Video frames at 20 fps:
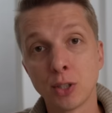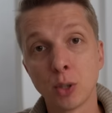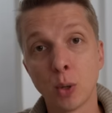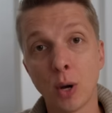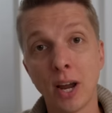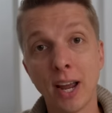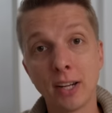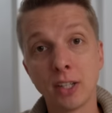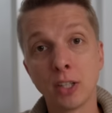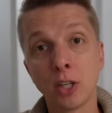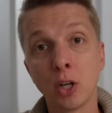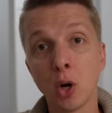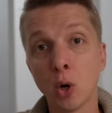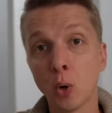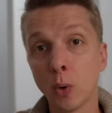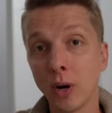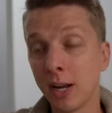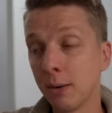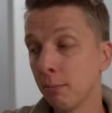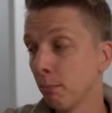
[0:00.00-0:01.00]
so I had to
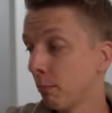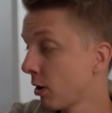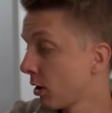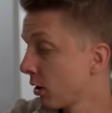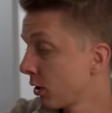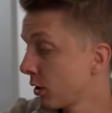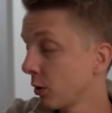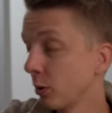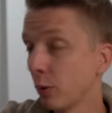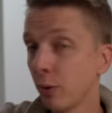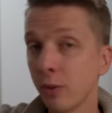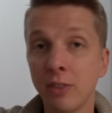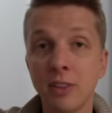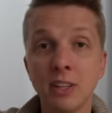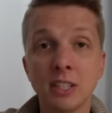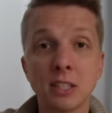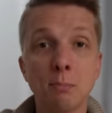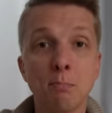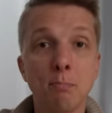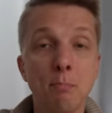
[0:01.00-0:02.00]
go and borrow
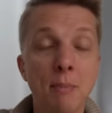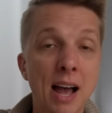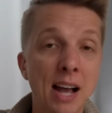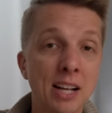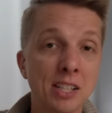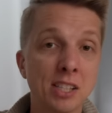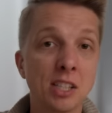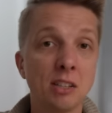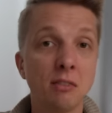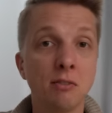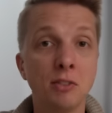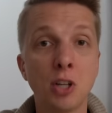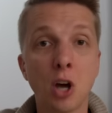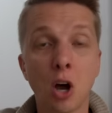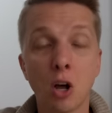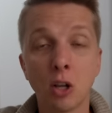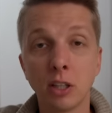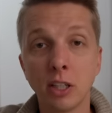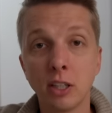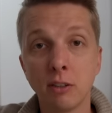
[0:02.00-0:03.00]
this massive
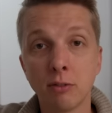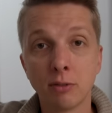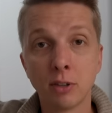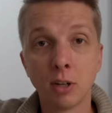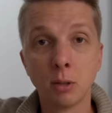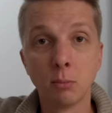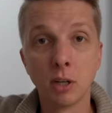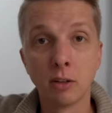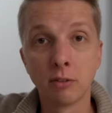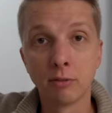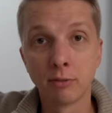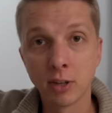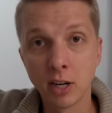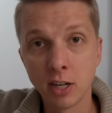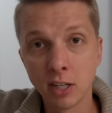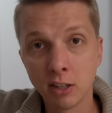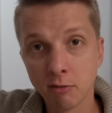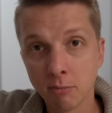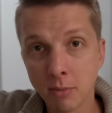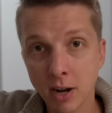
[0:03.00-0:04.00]
dolly from a
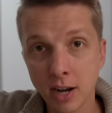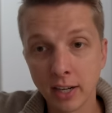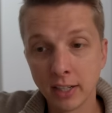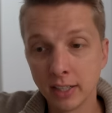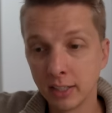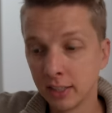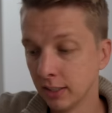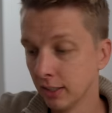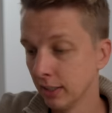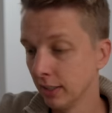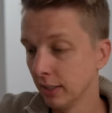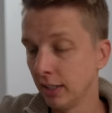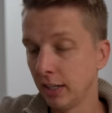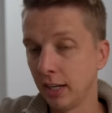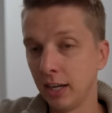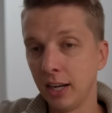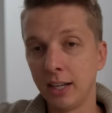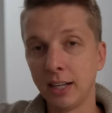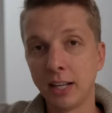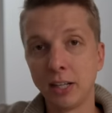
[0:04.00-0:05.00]
friend of mine
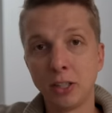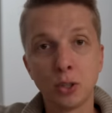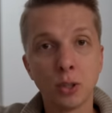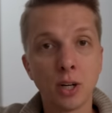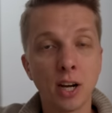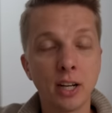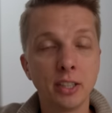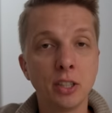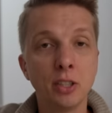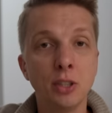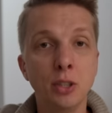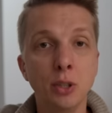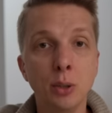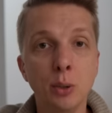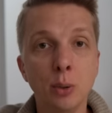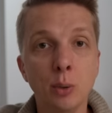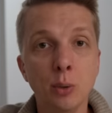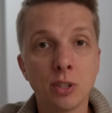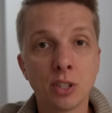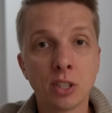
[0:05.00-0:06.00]
and I tried to
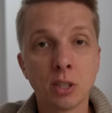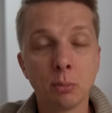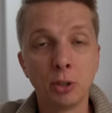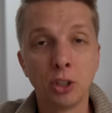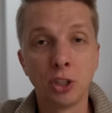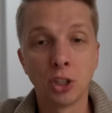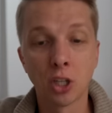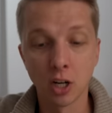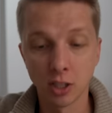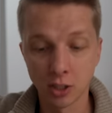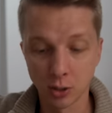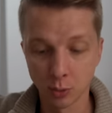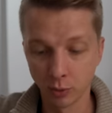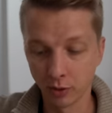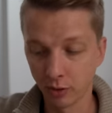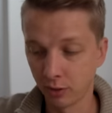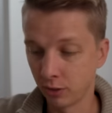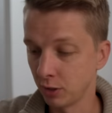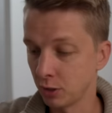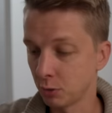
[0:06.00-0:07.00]
do some shots
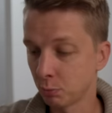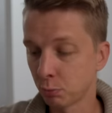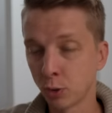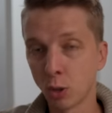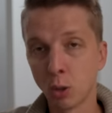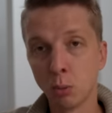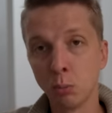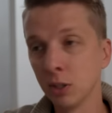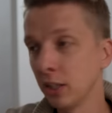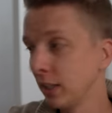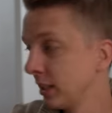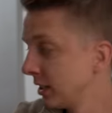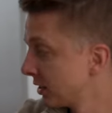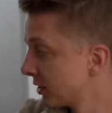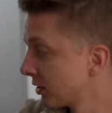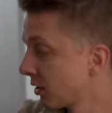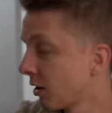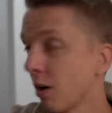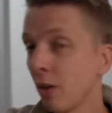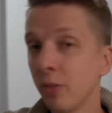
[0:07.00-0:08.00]
with this probe
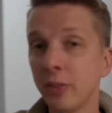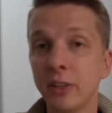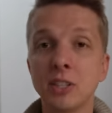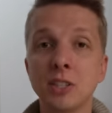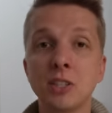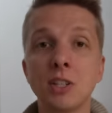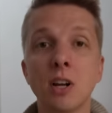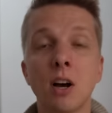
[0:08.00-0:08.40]
lens on this